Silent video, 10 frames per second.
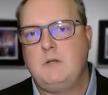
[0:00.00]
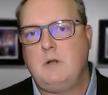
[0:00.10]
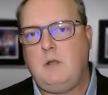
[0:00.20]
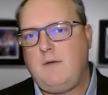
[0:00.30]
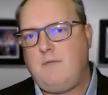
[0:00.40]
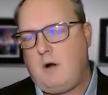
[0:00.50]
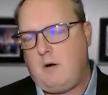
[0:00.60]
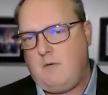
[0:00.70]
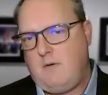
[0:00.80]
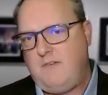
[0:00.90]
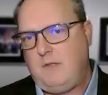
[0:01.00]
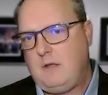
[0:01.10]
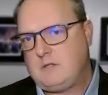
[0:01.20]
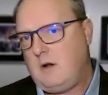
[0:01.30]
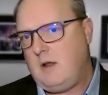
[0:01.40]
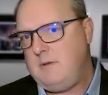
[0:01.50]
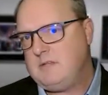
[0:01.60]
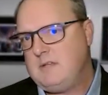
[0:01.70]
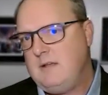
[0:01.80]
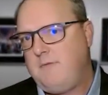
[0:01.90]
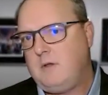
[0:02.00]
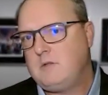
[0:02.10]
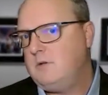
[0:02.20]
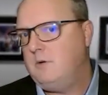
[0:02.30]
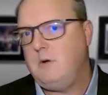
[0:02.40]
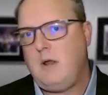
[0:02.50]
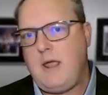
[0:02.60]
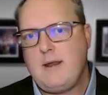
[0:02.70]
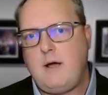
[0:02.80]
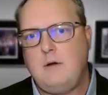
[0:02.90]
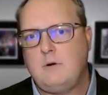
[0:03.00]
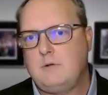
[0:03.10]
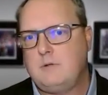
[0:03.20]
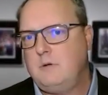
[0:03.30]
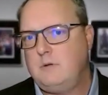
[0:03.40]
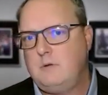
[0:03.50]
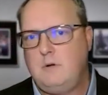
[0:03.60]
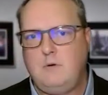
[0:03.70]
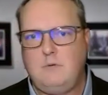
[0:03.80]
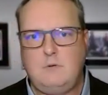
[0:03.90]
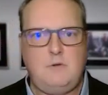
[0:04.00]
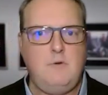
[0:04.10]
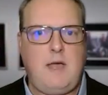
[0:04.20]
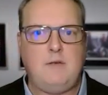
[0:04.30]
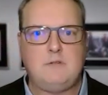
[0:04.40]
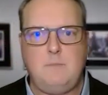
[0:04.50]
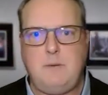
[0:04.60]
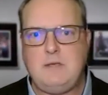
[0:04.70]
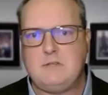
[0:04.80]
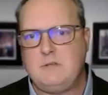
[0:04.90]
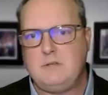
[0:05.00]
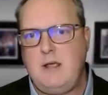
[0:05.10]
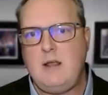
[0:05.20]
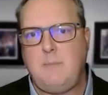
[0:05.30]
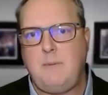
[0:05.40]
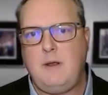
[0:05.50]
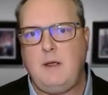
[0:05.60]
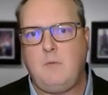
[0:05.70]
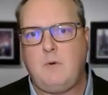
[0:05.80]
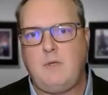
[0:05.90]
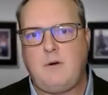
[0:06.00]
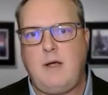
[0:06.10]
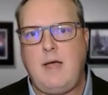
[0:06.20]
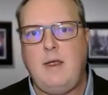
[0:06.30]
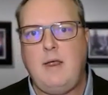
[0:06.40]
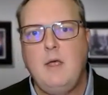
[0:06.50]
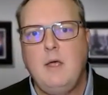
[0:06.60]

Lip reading: and a lot of our affiliates, our ABC affiliates, are doing 800 to 2,000 pieces a day, depending on where they're at.